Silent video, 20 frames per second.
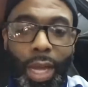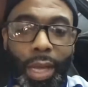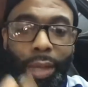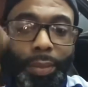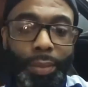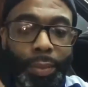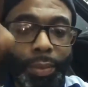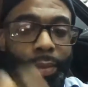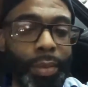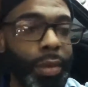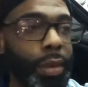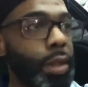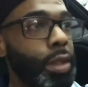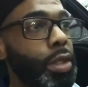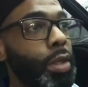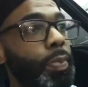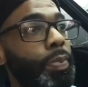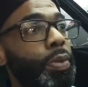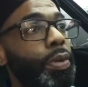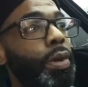that
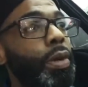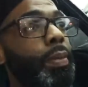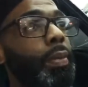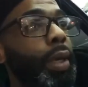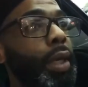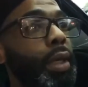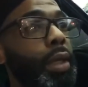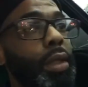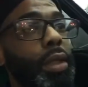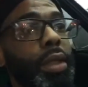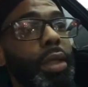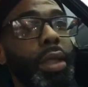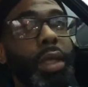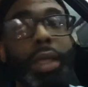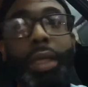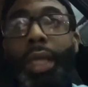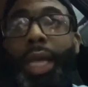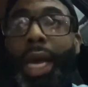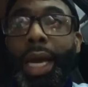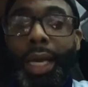support me,
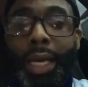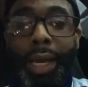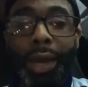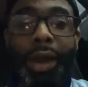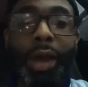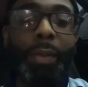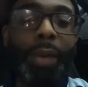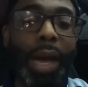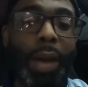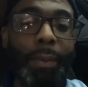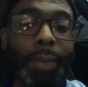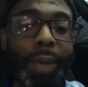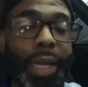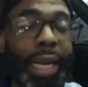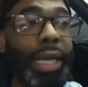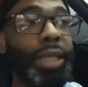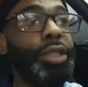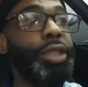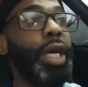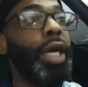that care about me,
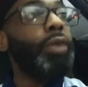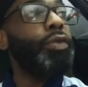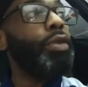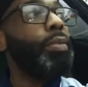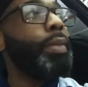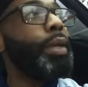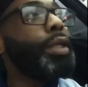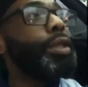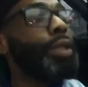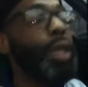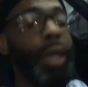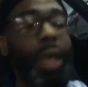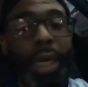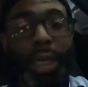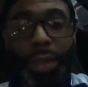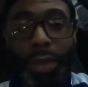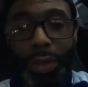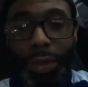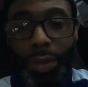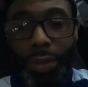that check for me. Shout
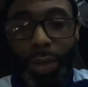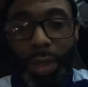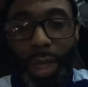out to you